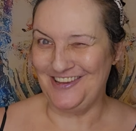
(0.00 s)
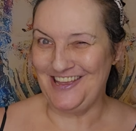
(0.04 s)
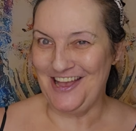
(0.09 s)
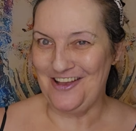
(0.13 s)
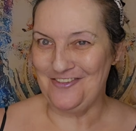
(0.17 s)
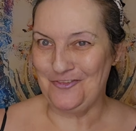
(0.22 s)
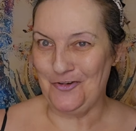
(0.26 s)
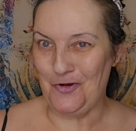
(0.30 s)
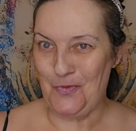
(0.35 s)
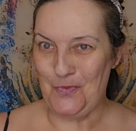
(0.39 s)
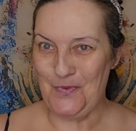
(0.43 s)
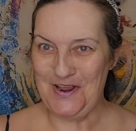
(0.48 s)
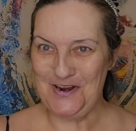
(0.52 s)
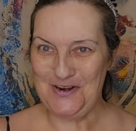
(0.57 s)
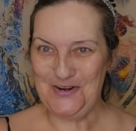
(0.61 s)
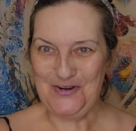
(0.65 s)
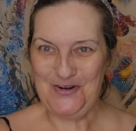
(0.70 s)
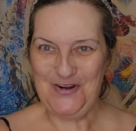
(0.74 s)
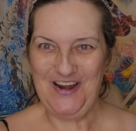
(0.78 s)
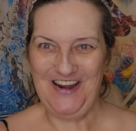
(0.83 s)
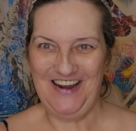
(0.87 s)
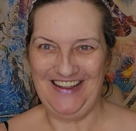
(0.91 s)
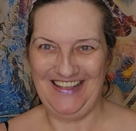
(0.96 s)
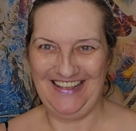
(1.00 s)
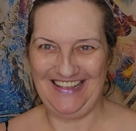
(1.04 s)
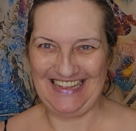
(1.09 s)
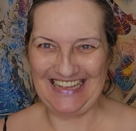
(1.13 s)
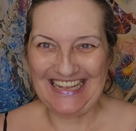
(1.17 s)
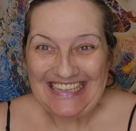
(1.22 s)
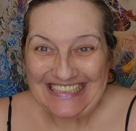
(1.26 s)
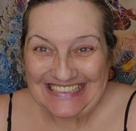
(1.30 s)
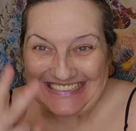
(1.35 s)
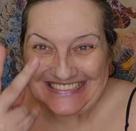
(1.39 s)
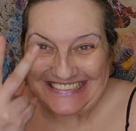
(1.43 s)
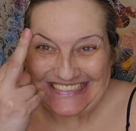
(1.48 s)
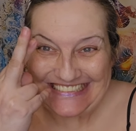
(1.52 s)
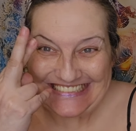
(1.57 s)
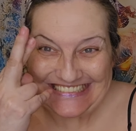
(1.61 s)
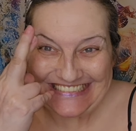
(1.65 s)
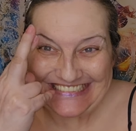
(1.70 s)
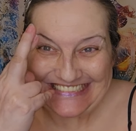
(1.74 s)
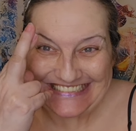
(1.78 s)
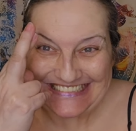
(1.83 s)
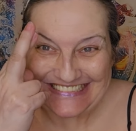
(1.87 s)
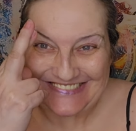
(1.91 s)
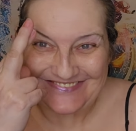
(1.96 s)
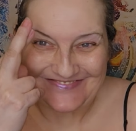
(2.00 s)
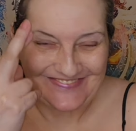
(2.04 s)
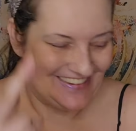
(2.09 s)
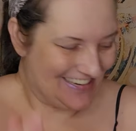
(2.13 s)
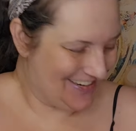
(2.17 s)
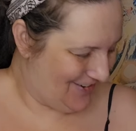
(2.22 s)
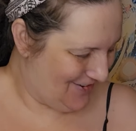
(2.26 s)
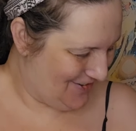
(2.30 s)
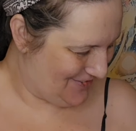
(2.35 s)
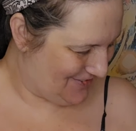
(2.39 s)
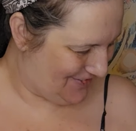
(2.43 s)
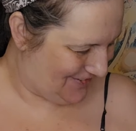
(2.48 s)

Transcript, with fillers: have a winner. Fingers